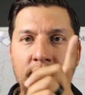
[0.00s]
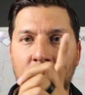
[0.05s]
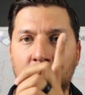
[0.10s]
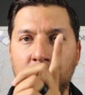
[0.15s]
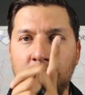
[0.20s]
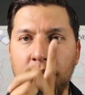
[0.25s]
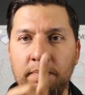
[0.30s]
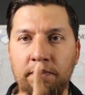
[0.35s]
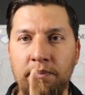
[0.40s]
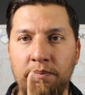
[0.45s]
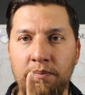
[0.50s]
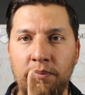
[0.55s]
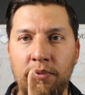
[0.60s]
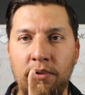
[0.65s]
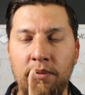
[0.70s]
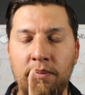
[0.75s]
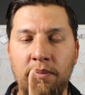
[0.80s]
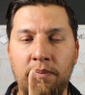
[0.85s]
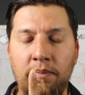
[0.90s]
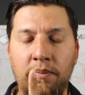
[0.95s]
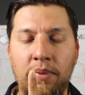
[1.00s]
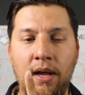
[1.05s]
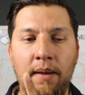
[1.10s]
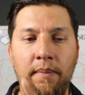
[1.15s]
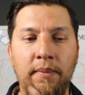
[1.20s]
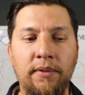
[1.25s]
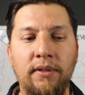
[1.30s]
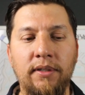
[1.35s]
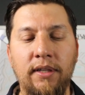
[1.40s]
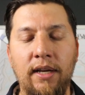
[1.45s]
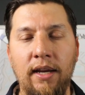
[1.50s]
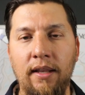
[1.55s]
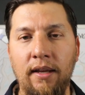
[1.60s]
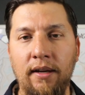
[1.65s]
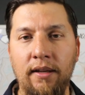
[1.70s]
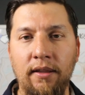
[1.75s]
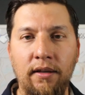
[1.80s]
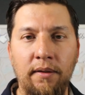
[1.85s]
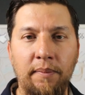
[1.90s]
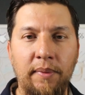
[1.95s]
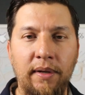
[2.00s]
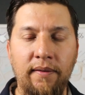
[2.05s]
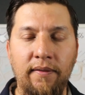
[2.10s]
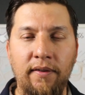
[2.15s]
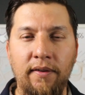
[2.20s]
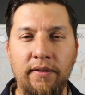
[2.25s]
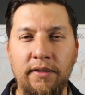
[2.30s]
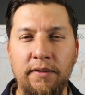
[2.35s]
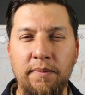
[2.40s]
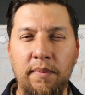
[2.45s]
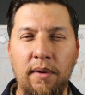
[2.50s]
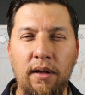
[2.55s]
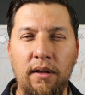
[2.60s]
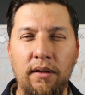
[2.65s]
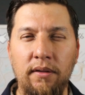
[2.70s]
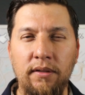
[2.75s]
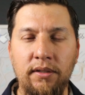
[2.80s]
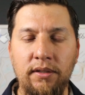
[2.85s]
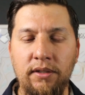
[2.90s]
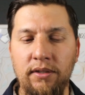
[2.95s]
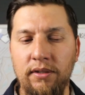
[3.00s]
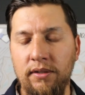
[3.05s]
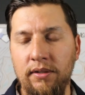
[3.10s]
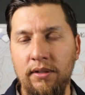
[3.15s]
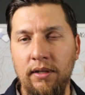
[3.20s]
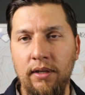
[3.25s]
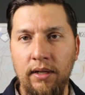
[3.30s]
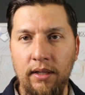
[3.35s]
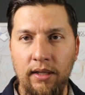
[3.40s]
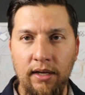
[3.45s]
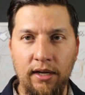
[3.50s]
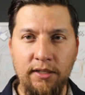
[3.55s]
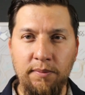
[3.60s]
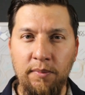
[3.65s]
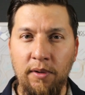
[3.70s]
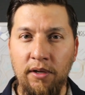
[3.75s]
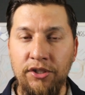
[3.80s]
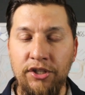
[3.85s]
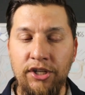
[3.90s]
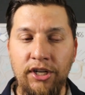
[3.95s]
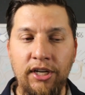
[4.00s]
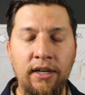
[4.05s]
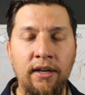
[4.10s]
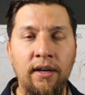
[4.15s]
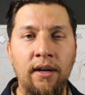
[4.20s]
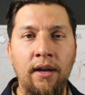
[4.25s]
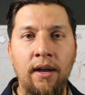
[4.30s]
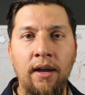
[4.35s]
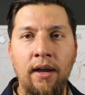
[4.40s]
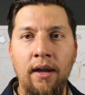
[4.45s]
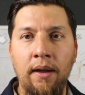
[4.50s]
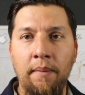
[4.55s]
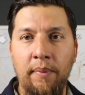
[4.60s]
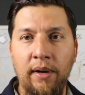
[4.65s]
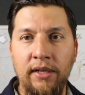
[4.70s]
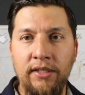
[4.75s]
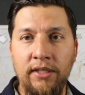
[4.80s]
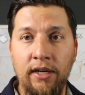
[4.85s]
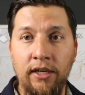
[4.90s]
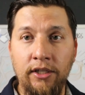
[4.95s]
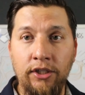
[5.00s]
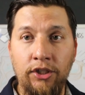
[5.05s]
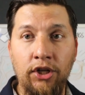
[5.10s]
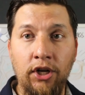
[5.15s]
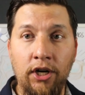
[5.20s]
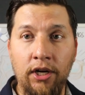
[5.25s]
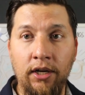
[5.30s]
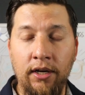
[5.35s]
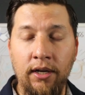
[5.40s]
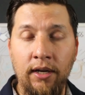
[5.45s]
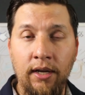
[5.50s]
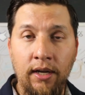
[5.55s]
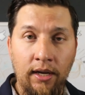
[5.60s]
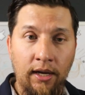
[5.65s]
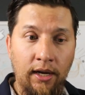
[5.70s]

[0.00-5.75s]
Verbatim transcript: So it goes bloop, plop. So it's kind of like a little bit of a small like a small jig, but it's not a jerk.